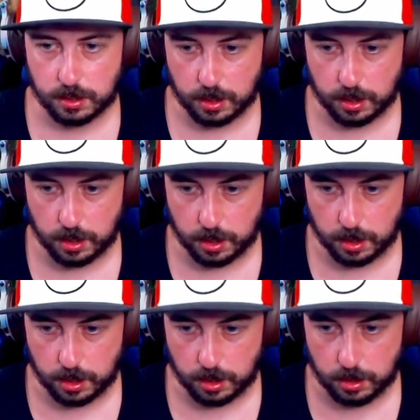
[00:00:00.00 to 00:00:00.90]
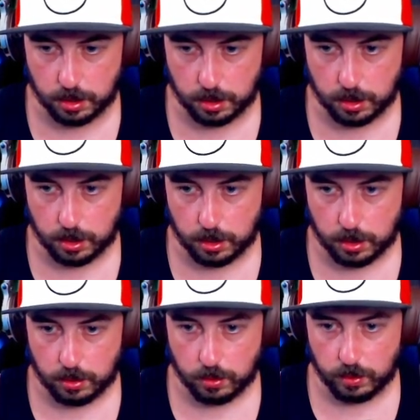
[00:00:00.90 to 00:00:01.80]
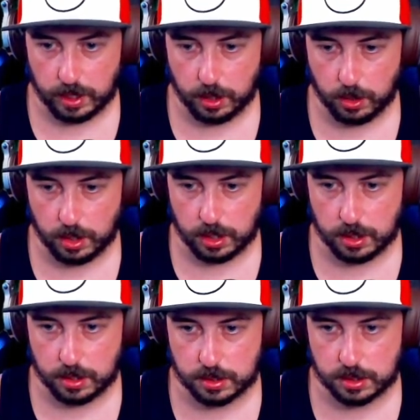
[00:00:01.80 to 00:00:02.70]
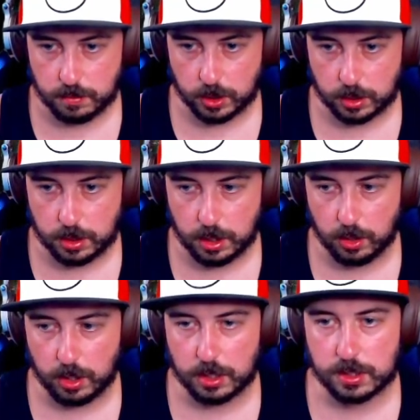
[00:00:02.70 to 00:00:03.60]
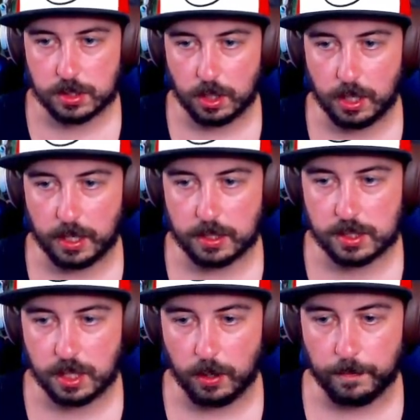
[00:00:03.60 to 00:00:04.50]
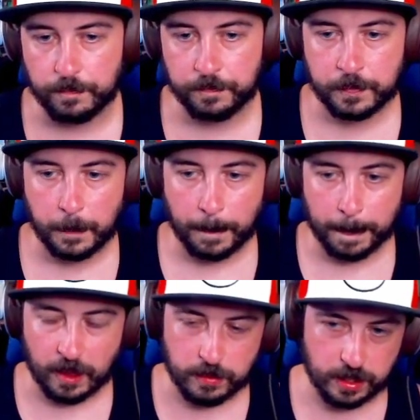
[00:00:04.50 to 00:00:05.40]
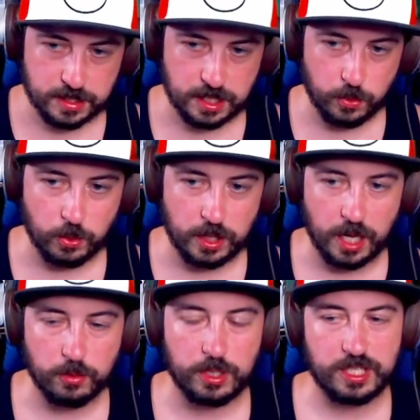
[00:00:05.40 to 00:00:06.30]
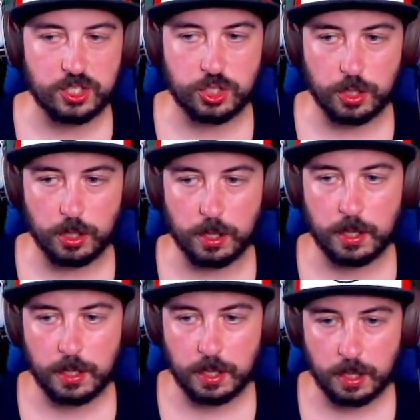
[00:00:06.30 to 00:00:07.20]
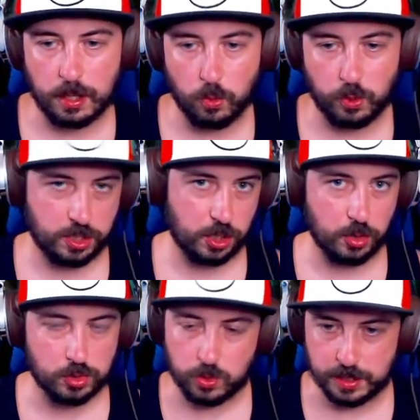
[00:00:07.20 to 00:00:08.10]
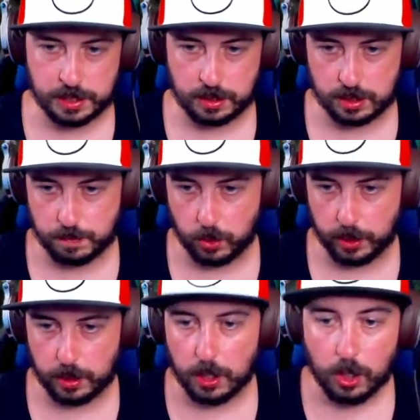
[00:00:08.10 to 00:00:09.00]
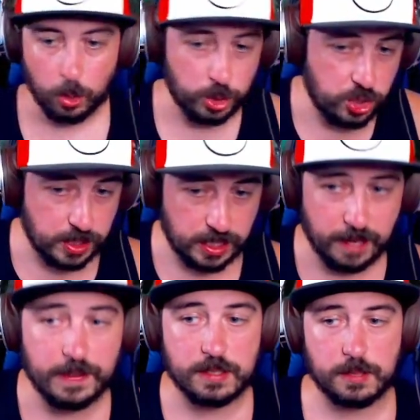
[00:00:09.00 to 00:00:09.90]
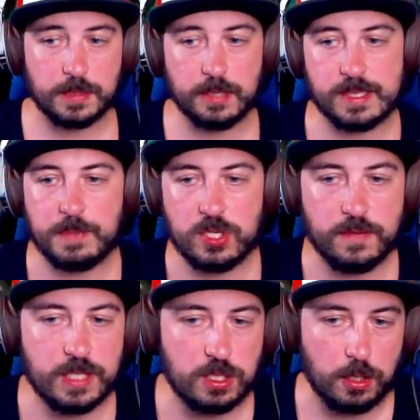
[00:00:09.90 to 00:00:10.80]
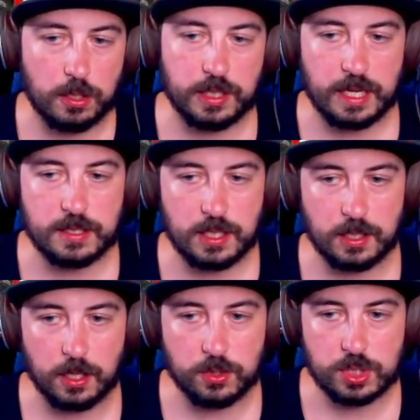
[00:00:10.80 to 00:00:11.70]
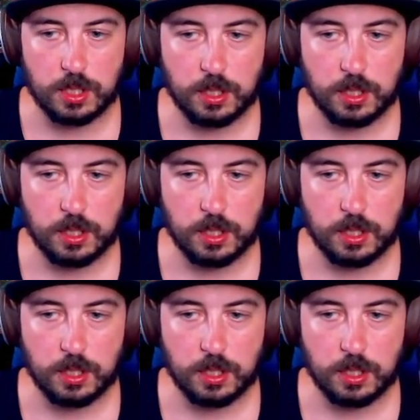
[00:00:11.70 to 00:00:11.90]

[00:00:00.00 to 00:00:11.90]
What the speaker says: Where is the monkey? Here it is. All right, so now let's say we were not really sure what the ghost was at this point. But you can have that sometimes, especially if it's an early hunting ghost